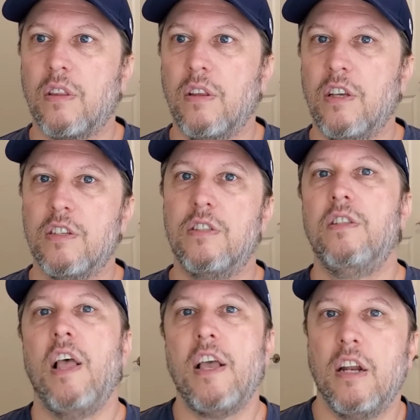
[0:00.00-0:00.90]
his
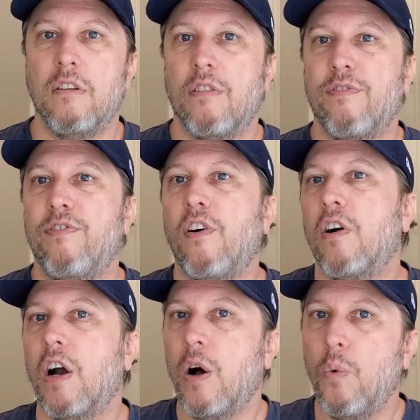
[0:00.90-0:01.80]
negatives
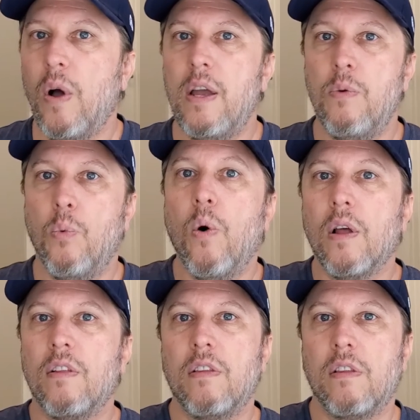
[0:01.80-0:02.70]
far outweighed
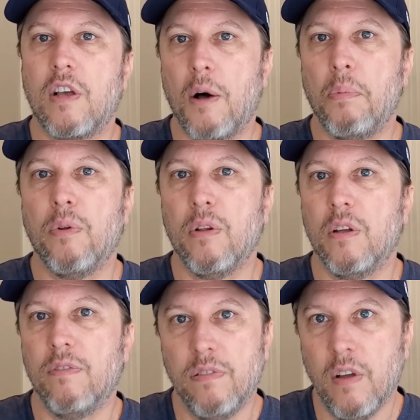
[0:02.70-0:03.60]
what couple
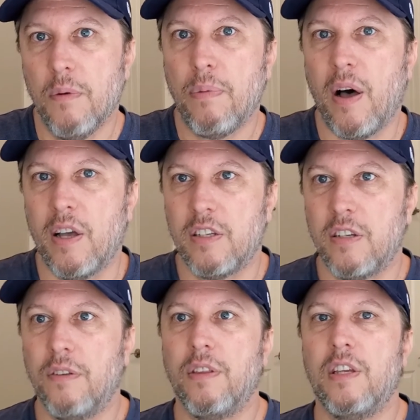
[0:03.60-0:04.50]
of
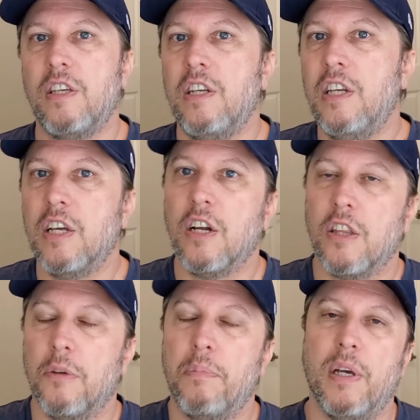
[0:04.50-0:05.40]
positive things he did on
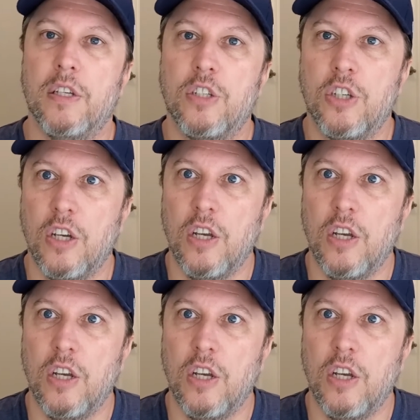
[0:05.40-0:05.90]
the pitch.